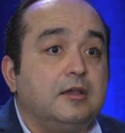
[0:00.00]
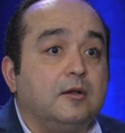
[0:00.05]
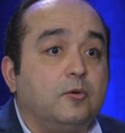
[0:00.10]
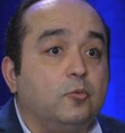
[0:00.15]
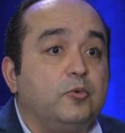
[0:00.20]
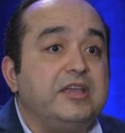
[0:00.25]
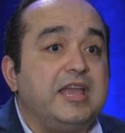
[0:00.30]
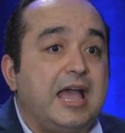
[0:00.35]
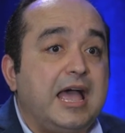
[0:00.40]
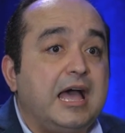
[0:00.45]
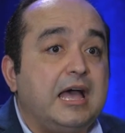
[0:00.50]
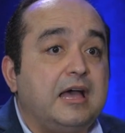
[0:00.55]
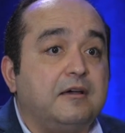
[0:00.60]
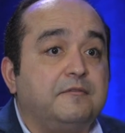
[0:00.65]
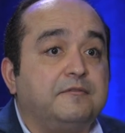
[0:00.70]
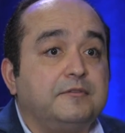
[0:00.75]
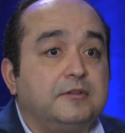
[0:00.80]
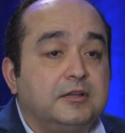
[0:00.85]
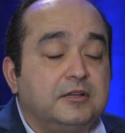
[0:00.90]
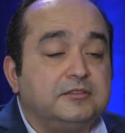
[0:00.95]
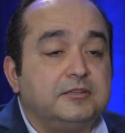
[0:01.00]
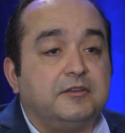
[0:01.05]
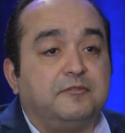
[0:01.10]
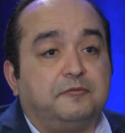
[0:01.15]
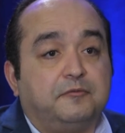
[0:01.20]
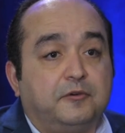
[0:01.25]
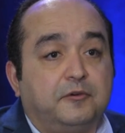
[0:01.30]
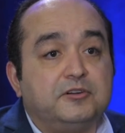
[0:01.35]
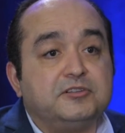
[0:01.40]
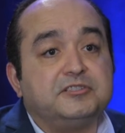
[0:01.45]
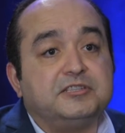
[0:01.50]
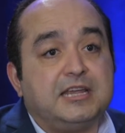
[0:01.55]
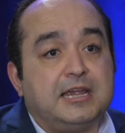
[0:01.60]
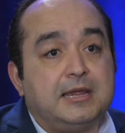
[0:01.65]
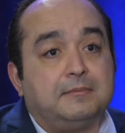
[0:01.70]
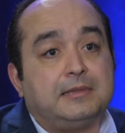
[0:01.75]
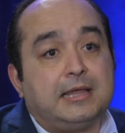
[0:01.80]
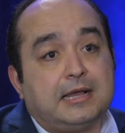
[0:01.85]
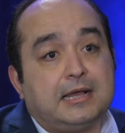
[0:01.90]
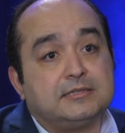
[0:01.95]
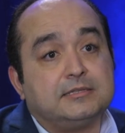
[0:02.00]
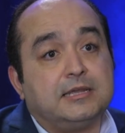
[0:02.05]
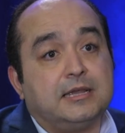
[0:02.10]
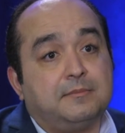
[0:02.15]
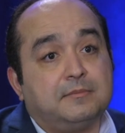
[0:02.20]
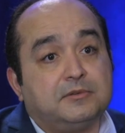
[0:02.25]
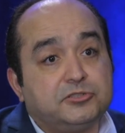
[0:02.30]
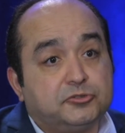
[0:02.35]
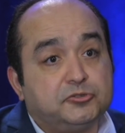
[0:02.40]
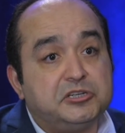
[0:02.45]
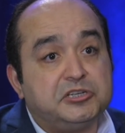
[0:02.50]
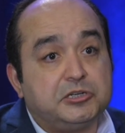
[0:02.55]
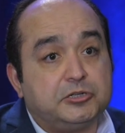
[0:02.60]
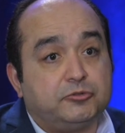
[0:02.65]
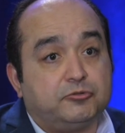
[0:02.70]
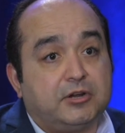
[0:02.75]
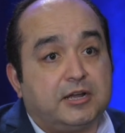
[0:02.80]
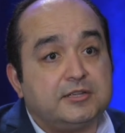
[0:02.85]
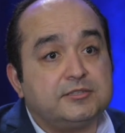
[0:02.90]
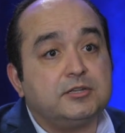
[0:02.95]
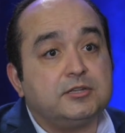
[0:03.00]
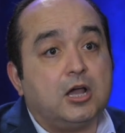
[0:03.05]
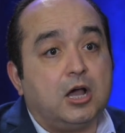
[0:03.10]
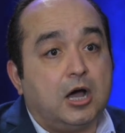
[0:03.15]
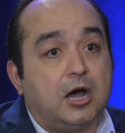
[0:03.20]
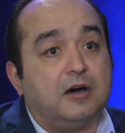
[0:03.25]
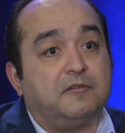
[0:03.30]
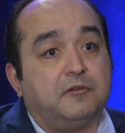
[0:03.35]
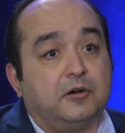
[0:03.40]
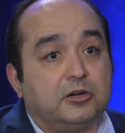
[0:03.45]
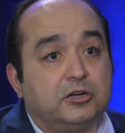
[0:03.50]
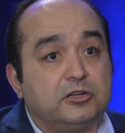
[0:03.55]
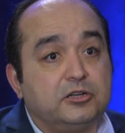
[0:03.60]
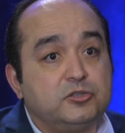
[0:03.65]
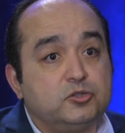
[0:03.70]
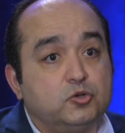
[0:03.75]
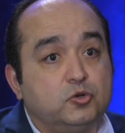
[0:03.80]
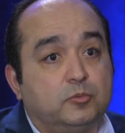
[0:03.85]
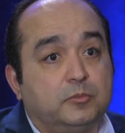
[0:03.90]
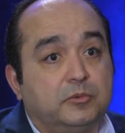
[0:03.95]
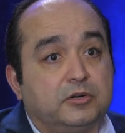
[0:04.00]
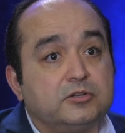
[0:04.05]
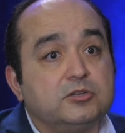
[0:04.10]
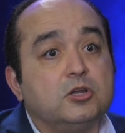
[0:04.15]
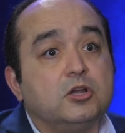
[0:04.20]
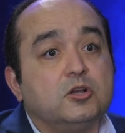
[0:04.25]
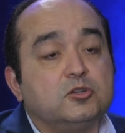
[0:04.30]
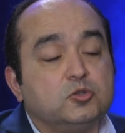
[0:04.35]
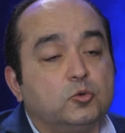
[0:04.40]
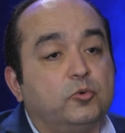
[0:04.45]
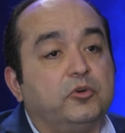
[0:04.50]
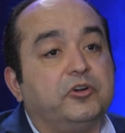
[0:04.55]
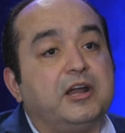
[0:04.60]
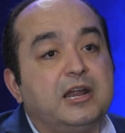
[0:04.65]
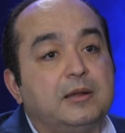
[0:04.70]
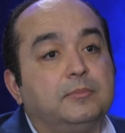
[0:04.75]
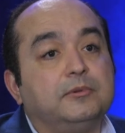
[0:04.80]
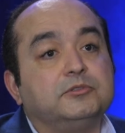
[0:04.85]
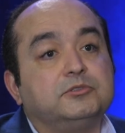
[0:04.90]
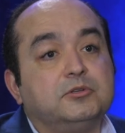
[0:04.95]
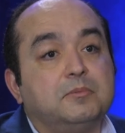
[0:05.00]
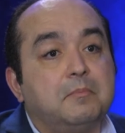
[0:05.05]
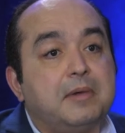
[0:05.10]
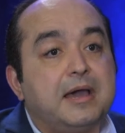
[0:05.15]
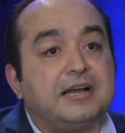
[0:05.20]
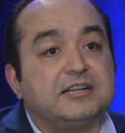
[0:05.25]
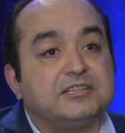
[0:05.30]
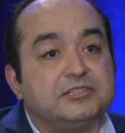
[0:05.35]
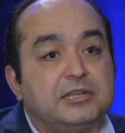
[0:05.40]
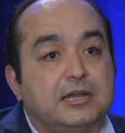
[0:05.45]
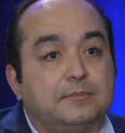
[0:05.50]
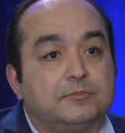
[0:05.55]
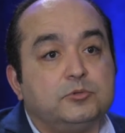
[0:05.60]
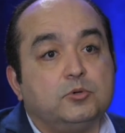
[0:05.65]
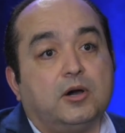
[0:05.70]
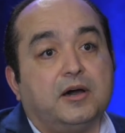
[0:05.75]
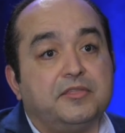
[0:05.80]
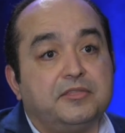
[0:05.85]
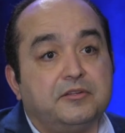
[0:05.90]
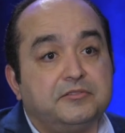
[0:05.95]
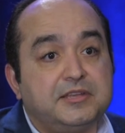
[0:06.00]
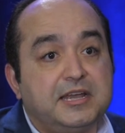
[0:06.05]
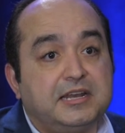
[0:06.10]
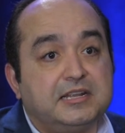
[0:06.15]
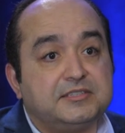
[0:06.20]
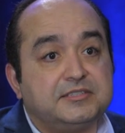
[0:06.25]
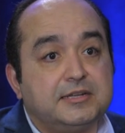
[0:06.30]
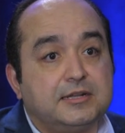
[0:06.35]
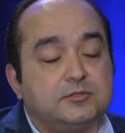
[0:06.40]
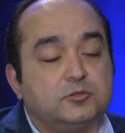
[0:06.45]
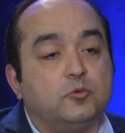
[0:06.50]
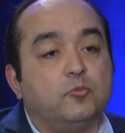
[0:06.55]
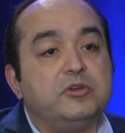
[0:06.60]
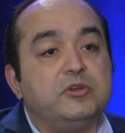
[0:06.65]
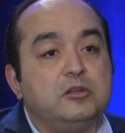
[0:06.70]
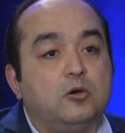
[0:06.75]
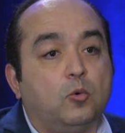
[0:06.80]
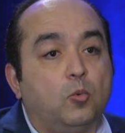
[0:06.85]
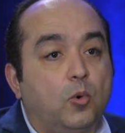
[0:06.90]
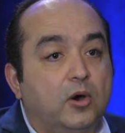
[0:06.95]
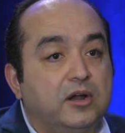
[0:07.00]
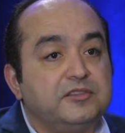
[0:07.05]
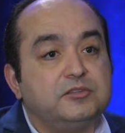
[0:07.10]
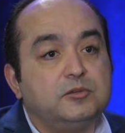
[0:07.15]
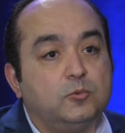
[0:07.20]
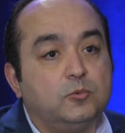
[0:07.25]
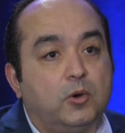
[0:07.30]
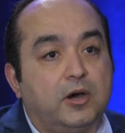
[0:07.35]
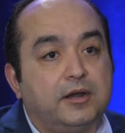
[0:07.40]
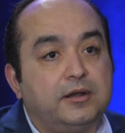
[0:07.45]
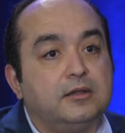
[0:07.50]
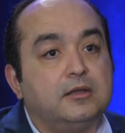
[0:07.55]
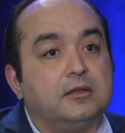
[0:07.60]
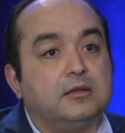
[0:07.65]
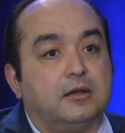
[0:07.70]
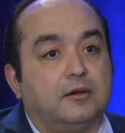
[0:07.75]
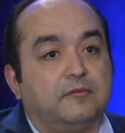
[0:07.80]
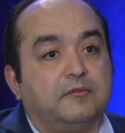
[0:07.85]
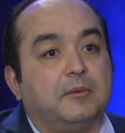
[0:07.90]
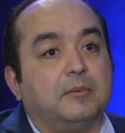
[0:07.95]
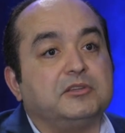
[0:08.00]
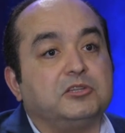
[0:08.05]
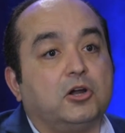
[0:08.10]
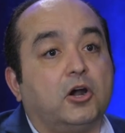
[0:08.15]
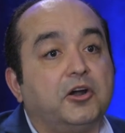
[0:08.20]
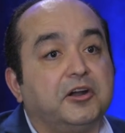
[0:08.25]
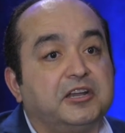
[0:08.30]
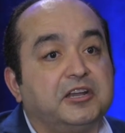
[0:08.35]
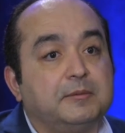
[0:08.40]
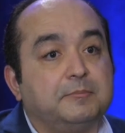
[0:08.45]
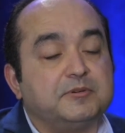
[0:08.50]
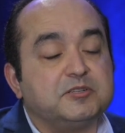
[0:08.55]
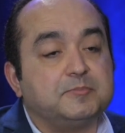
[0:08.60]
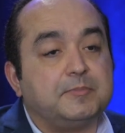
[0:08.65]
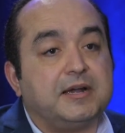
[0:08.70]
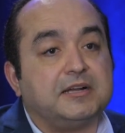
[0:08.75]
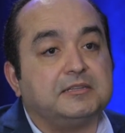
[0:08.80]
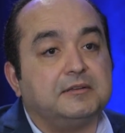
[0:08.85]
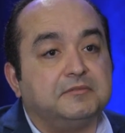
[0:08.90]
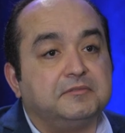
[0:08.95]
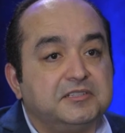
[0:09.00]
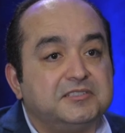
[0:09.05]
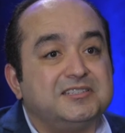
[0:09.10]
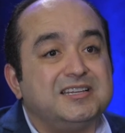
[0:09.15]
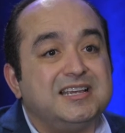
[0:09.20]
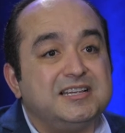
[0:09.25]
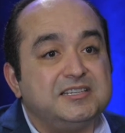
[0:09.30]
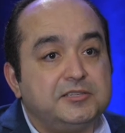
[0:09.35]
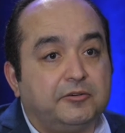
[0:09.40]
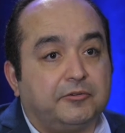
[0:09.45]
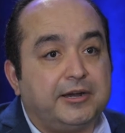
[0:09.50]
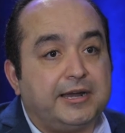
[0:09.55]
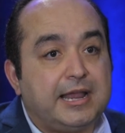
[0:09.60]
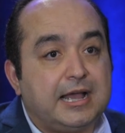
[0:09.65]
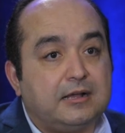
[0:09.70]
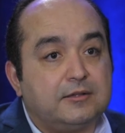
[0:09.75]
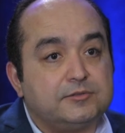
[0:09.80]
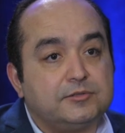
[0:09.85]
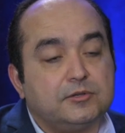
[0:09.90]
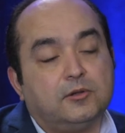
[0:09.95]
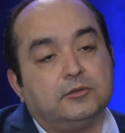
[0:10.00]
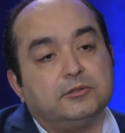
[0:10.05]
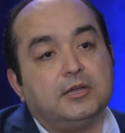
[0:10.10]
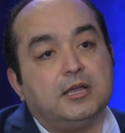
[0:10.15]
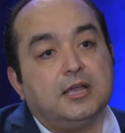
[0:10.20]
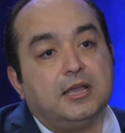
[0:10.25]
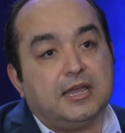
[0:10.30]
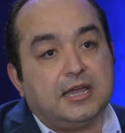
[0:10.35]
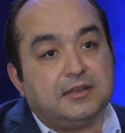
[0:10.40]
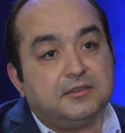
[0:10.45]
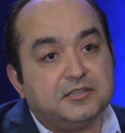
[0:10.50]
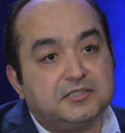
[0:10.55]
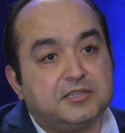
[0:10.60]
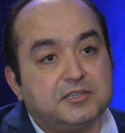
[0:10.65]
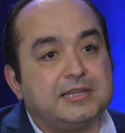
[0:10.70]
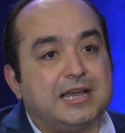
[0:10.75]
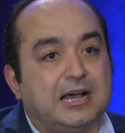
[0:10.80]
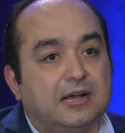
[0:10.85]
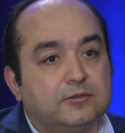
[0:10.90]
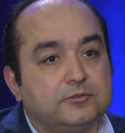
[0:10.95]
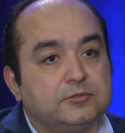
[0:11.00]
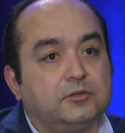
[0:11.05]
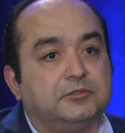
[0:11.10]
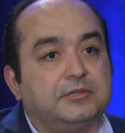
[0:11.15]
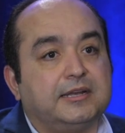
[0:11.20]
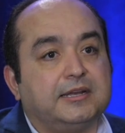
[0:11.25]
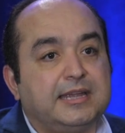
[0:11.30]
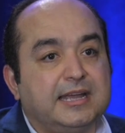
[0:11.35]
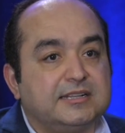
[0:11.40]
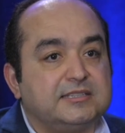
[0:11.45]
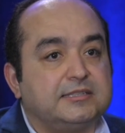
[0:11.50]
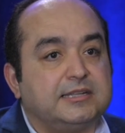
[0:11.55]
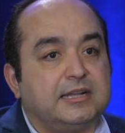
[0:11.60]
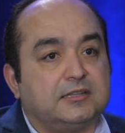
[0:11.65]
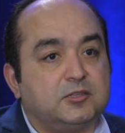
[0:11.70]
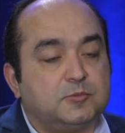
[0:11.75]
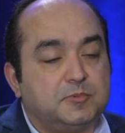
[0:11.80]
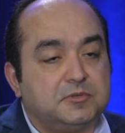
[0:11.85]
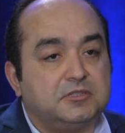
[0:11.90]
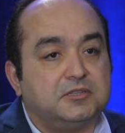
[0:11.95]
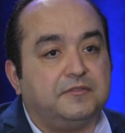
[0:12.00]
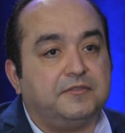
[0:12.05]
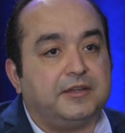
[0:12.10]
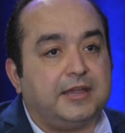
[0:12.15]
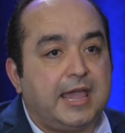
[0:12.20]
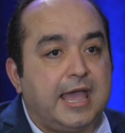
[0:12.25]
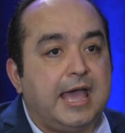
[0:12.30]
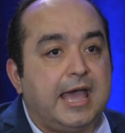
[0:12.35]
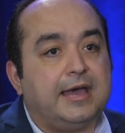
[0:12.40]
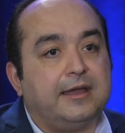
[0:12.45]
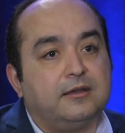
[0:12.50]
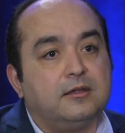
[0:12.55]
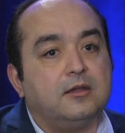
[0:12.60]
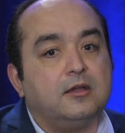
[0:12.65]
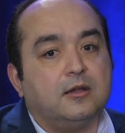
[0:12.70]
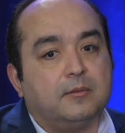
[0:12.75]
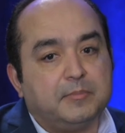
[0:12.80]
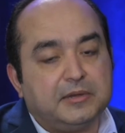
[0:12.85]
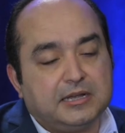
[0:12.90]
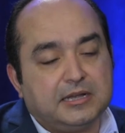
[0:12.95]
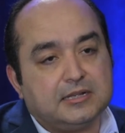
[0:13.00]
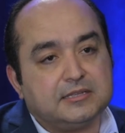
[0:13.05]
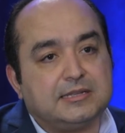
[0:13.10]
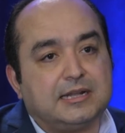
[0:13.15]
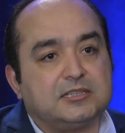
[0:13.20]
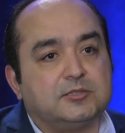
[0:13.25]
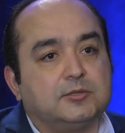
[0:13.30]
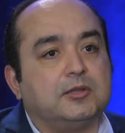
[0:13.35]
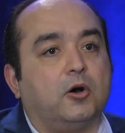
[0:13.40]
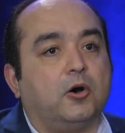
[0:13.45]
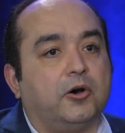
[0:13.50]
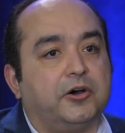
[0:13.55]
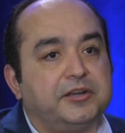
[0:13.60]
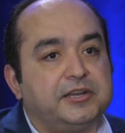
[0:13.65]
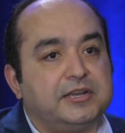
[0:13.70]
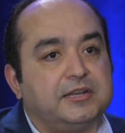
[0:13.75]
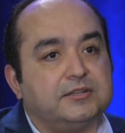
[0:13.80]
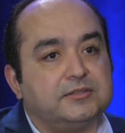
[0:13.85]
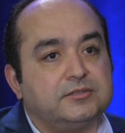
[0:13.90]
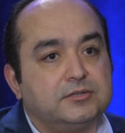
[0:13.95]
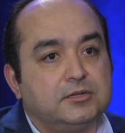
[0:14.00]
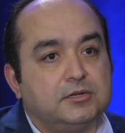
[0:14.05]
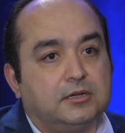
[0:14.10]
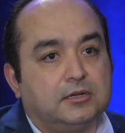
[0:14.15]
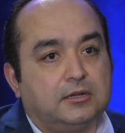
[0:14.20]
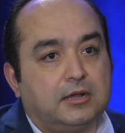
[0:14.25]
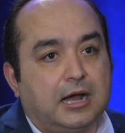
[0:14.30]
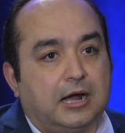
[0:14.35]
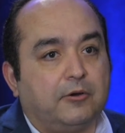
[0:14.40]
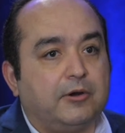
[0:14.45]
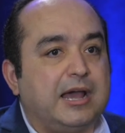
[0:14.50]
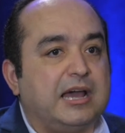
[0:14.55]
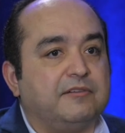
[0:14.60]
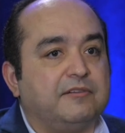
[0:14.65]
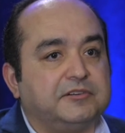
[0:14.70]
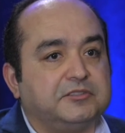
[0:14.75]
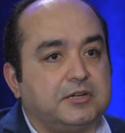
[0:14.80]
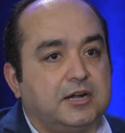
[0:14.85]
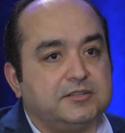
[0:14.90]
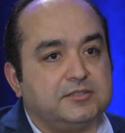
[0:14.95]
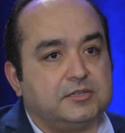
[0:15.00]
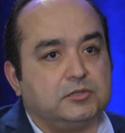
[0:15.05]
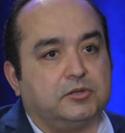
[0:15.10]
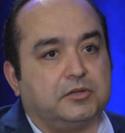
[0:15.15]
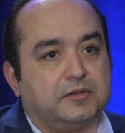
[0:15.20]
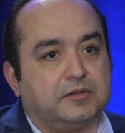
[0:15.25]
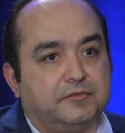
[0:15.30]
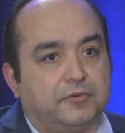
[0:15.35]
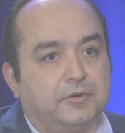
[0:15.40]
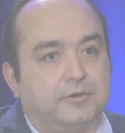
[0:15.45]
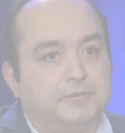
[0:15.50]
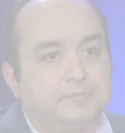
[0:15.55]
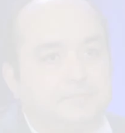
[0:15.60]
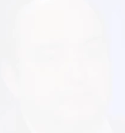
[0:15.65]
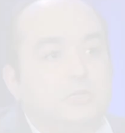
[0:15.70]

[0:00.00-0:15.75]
We have the first name, last name, street address of our consumers, so we're able to match them to other data sets. So we know one-to-one from a targeting perspective, this is the right household, and this is the household that gets that specific ad because that's the audience our advertiser is looking for.